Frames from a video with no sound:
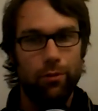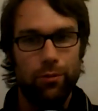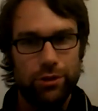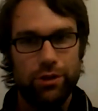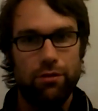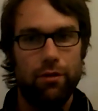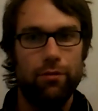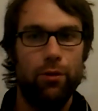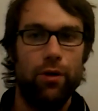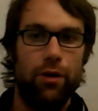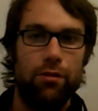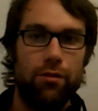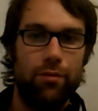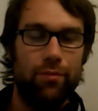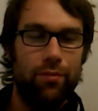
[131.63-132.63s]
Which is, of course,
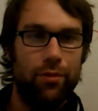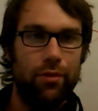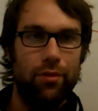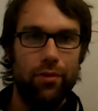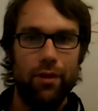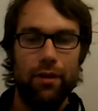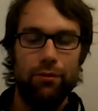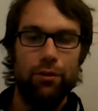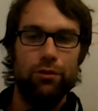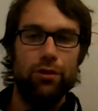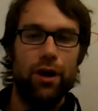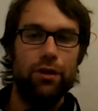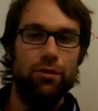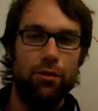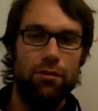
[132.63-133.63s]
if you
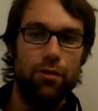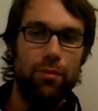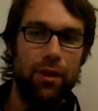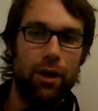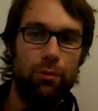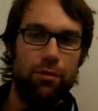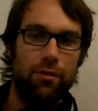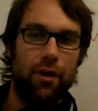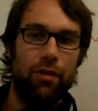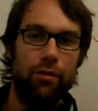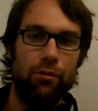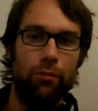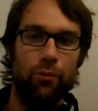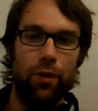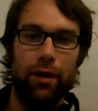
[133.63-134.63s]
try to assume that it was the other
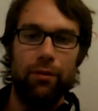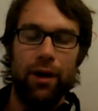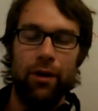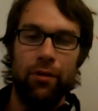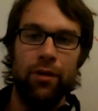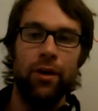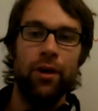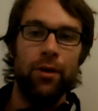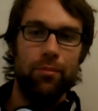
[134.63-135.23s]
way around,